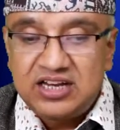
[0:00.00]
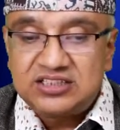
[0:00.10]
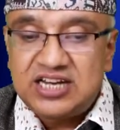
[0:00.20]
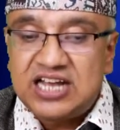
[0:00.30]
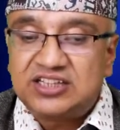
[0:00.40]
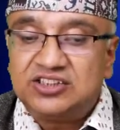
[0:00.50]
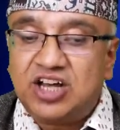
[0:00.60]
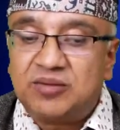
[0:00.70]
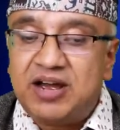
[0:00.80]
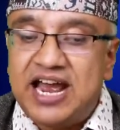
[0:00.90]
Sanatan
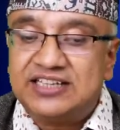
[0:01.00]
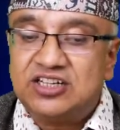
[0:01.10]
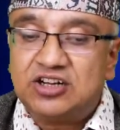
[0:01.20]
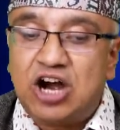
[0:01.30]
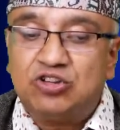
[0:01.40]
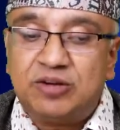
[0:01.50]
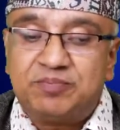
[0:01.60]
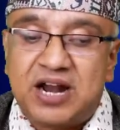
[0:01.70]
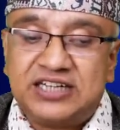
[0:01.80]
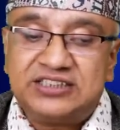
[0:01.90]
Dharma has
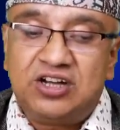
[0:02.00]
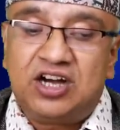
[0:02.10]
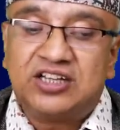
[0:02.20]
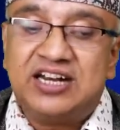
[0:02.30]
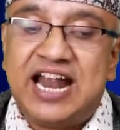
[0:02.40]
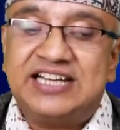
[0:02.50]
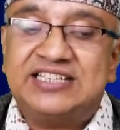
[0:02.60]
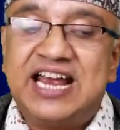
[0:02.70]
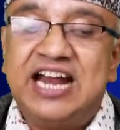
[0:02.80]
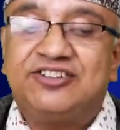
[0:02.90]
counterparts in other lands
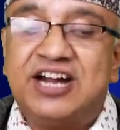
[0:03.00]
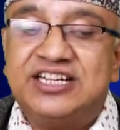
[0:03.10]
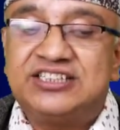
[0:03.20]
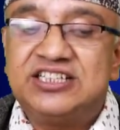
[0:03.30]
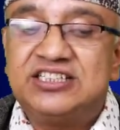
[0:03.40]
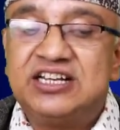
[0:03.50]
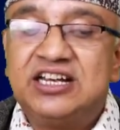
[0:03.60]
and traditions.